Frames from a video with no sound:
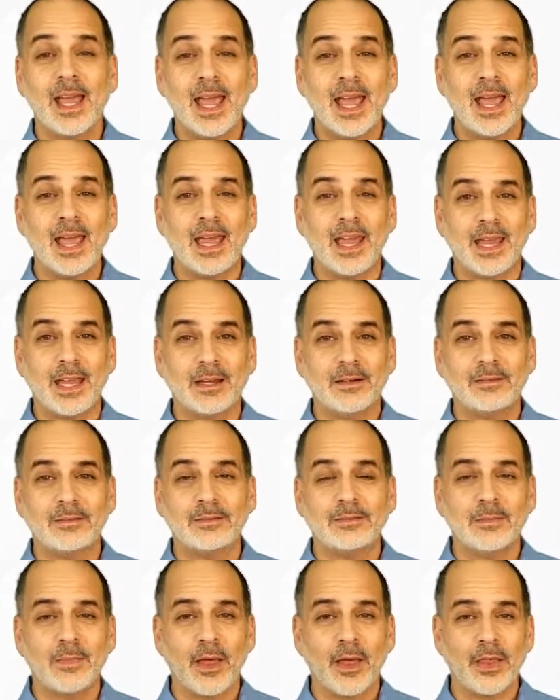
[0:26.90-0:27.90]
A.
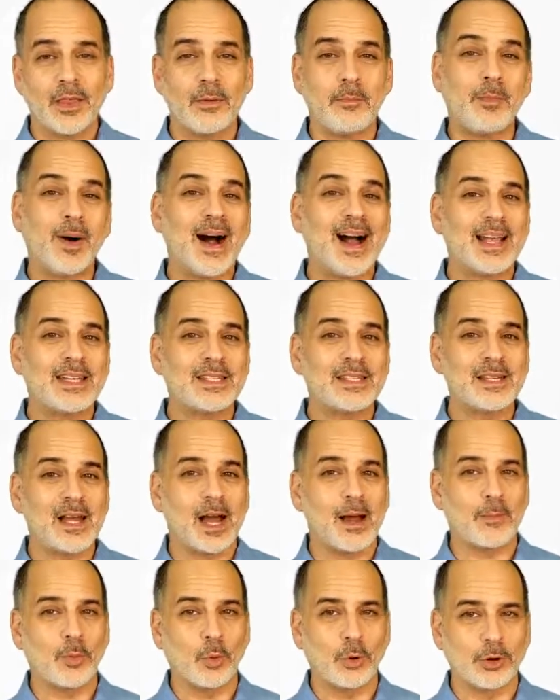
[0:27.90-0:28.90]
The
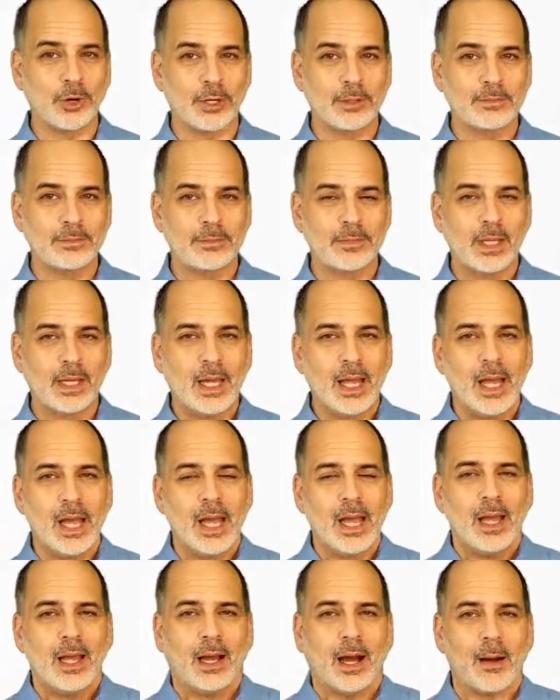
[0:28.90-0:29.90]
buy-stop order.
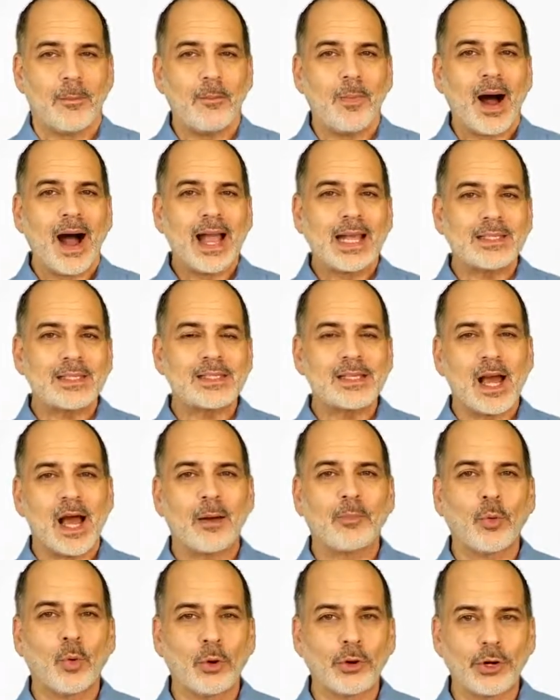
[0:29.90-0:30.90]
A
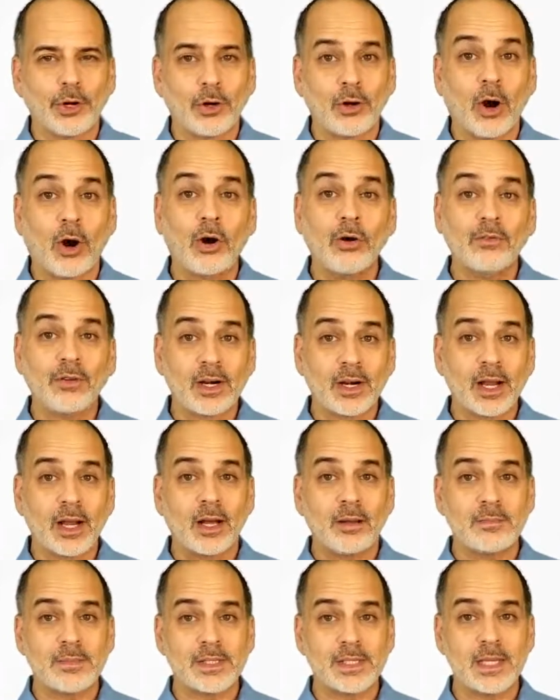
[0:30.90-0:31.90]
buy-stop order
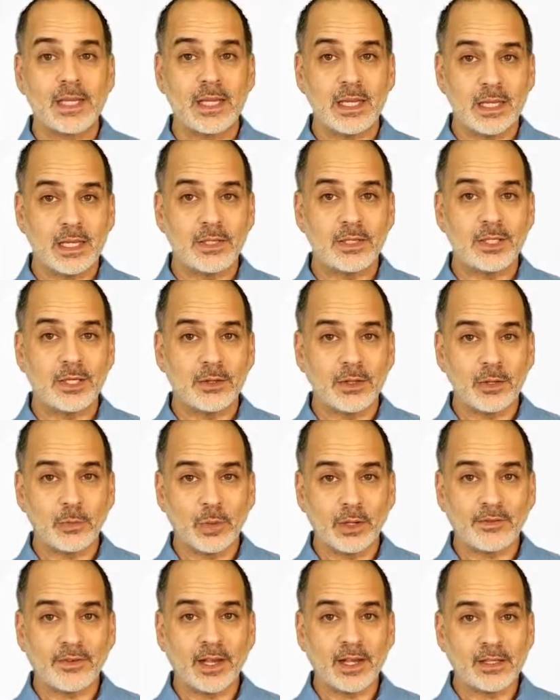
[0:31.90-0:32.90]
overcomes the issue that
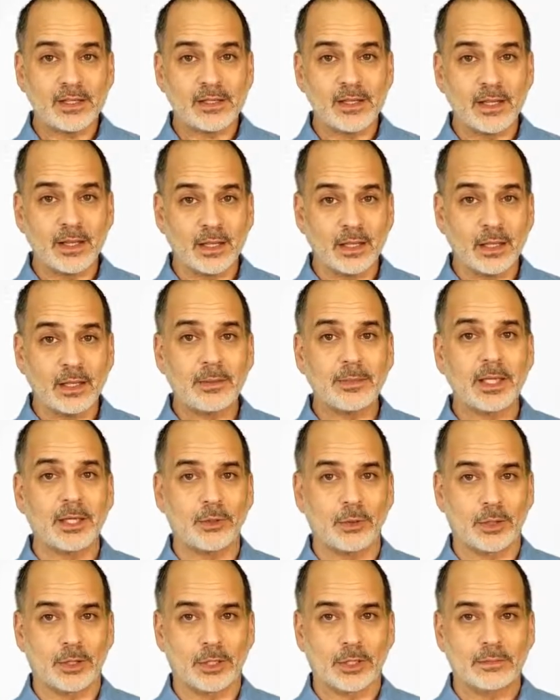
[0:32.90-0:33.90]
we faced in the limit
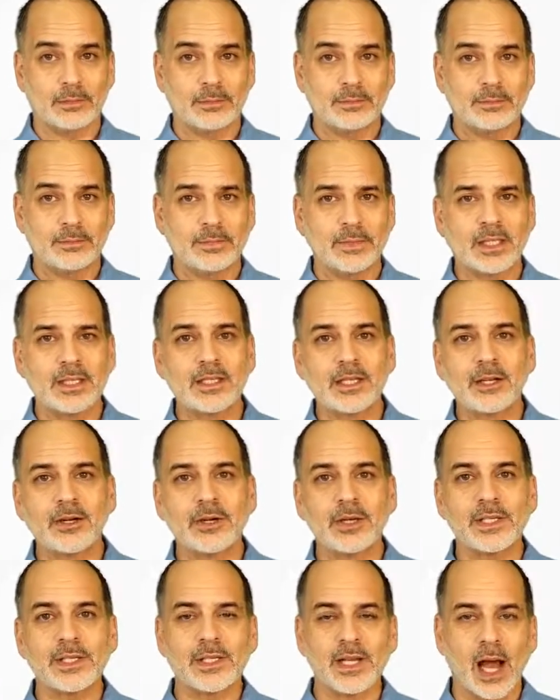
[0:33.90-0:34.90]
order.
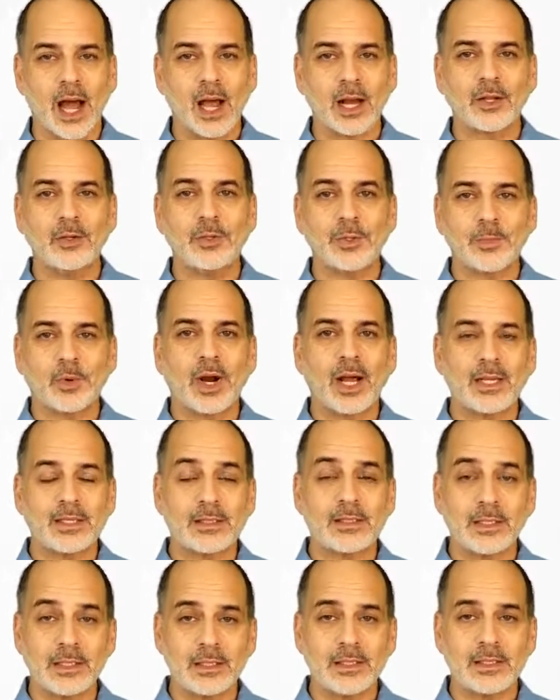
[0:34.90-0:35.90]
Consider a stock whose
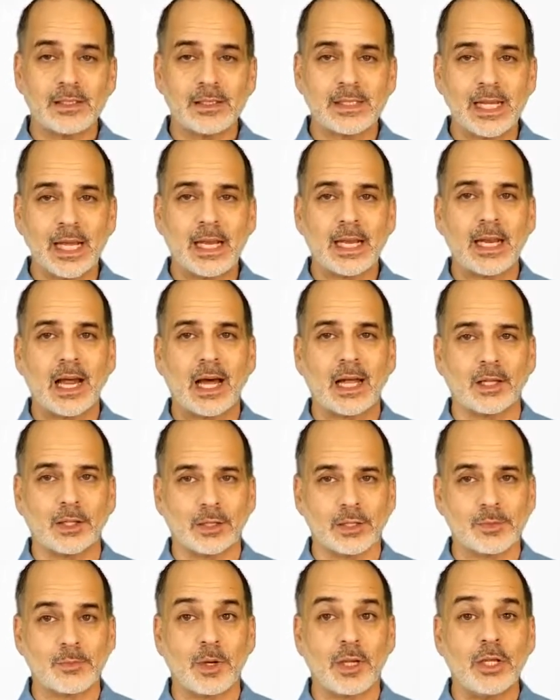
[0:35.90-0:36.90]
price is
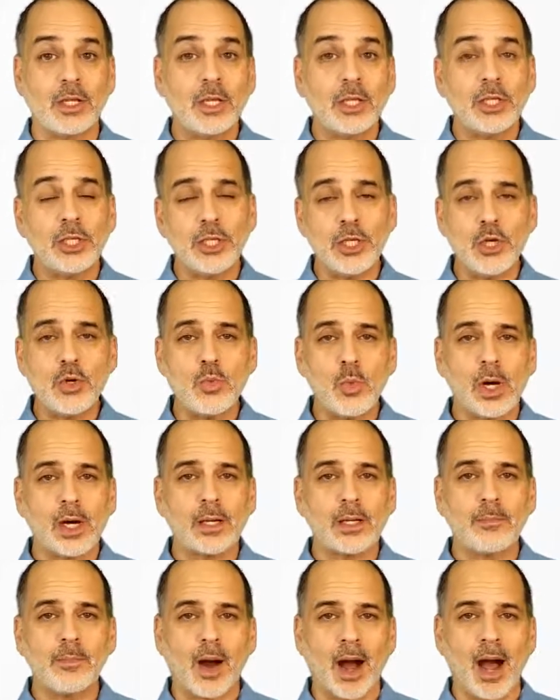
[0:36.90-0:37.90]
$10, but you
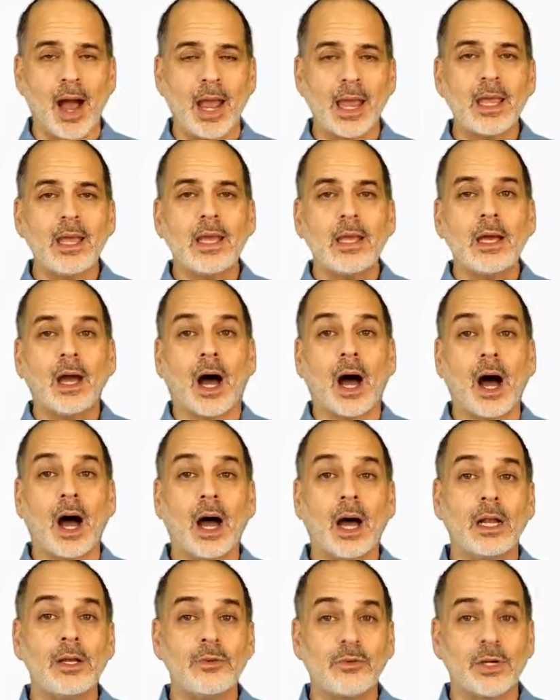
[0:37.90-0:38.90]
want to buy
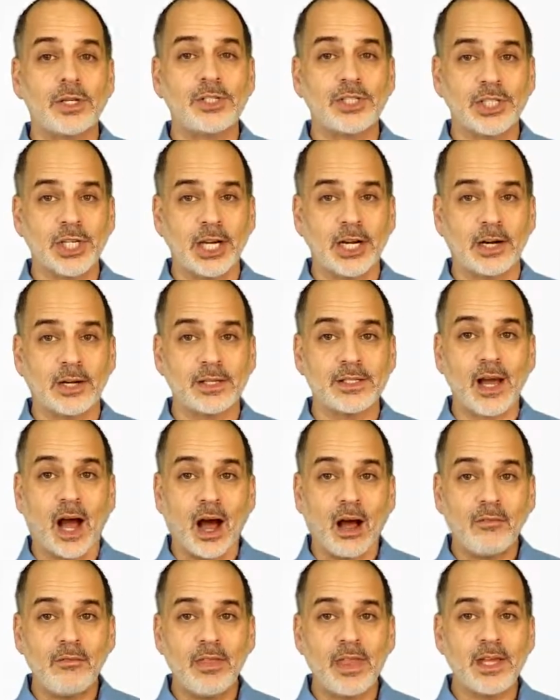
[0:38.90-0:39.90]
100 shares
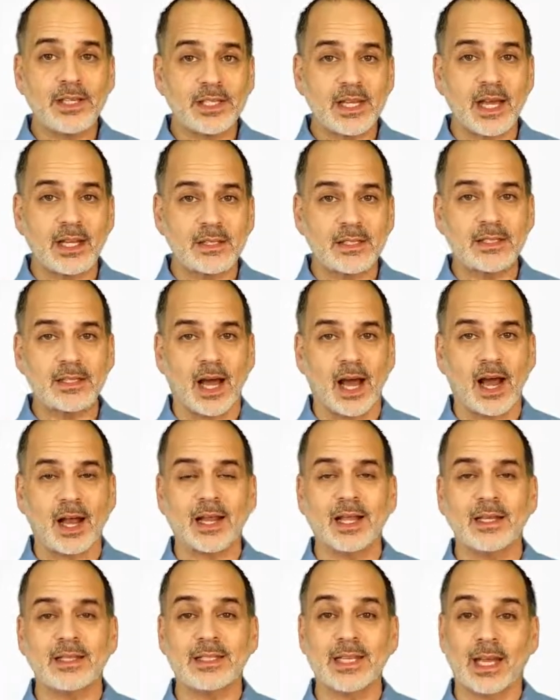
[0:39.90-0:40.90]
of the said
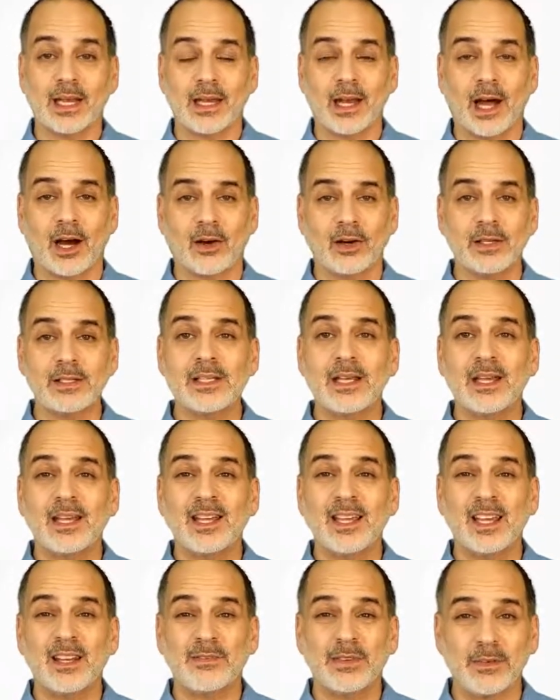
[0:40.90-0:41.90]
stock at
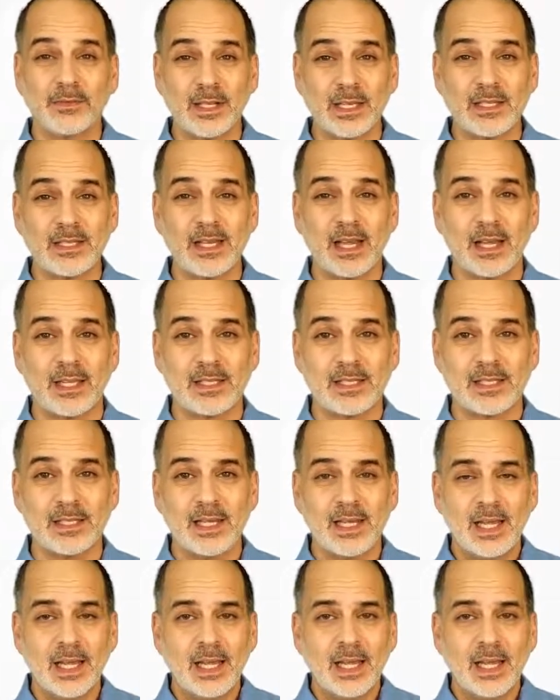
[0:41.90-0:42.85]
$10.50.